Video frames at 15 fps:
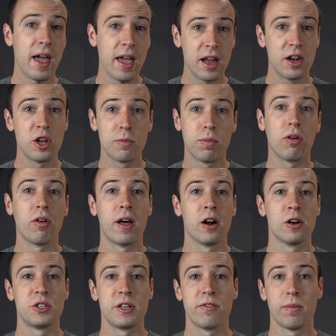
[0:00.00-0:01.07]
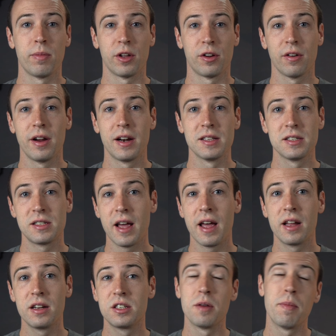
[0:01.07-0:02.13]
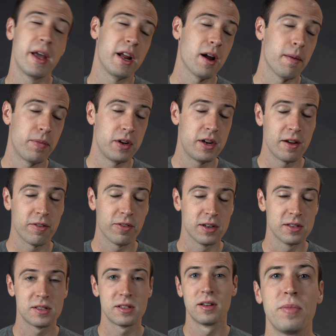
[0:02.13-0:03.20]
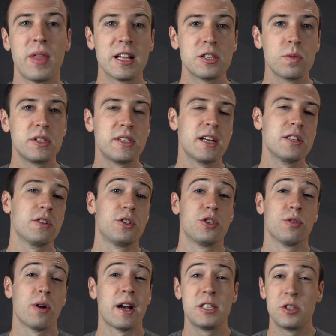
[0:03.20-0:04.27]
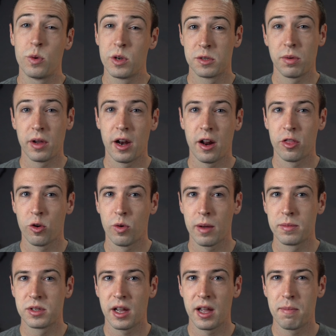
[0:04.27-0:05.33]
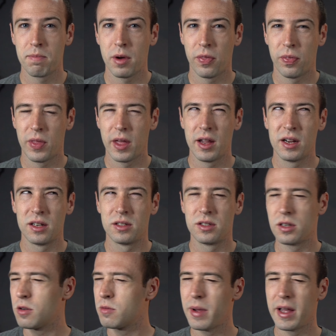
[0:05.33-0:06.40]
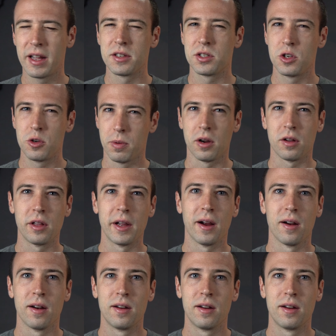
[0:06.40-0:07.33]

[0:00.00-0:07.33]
and you'd pull energy from the grid instead to make up the difference. That's what Tesla tries to explain on their website, but they don't make it super clear.